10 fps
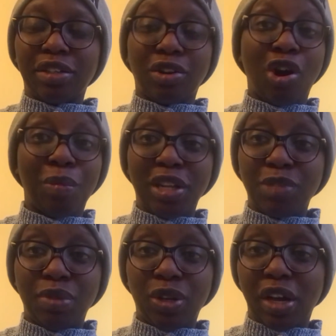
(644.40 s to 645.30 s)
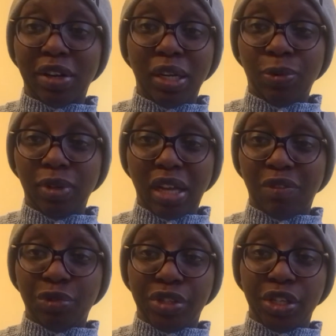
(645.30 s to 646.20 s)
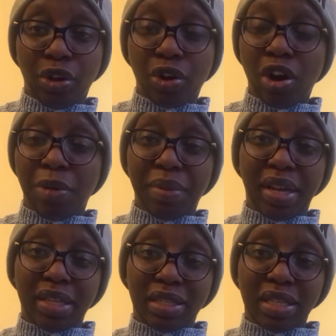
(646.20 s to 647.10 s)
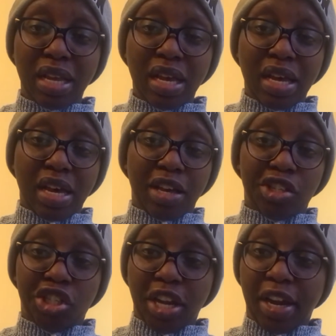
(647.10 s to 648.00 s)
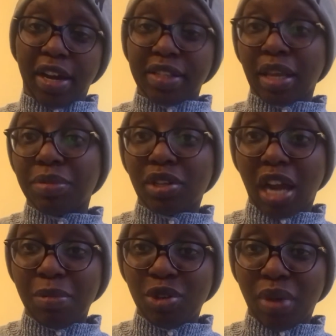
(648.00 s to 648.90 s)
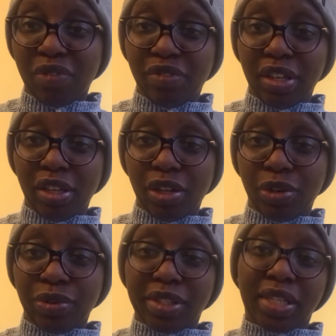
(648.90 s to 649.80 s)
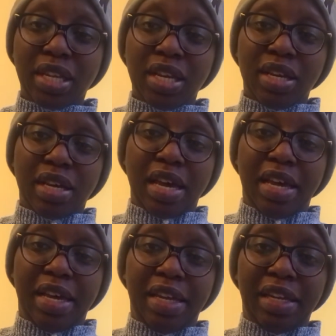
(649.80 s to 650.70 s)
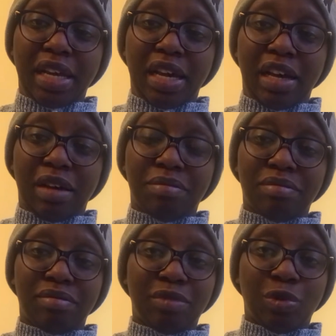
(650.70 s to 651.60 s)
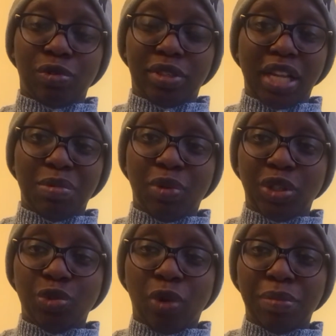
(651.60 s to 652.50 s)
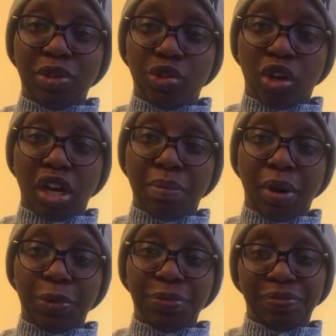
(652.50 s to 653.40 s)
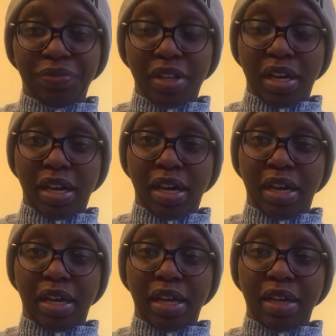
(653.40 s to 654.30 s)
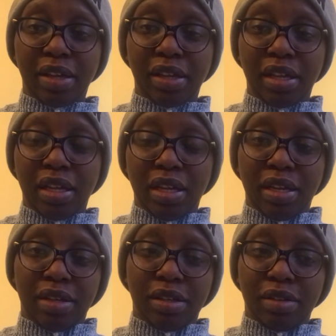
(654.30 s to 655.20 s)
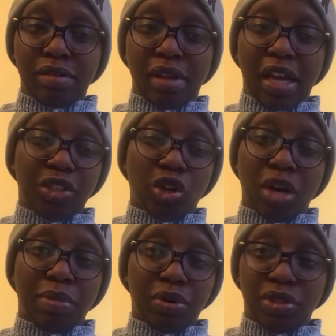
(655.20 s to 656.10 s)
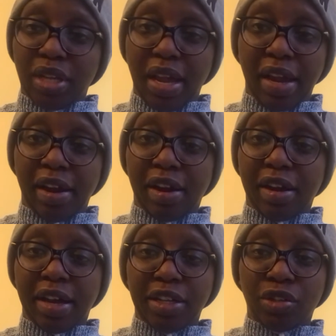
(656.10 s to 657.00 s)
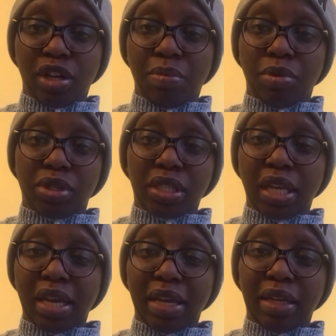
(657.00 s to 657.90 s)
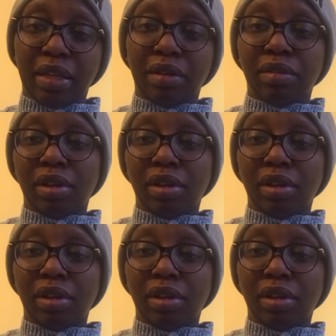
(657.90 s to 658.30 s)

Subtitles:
comment below. I really would love to see your comments. Share, subscribe to my videos, and tell me what you'd want me to talk about. uh, I talk about hair, I talk about skin,